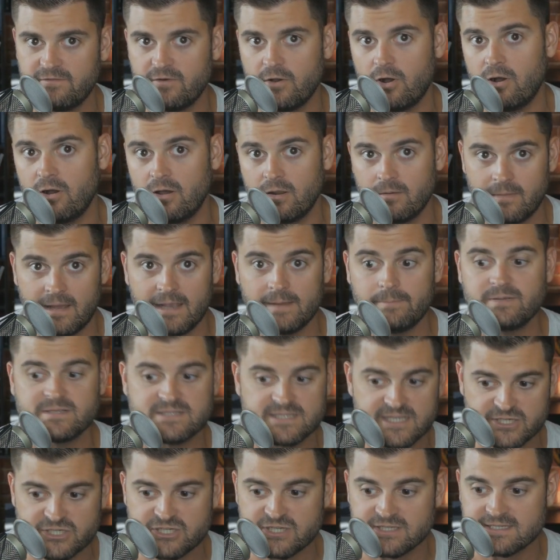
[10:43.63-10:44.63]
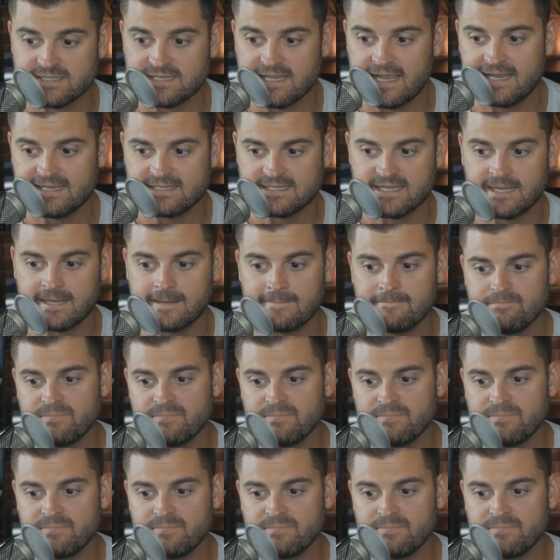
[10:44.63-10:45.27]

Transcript: on my position sizing.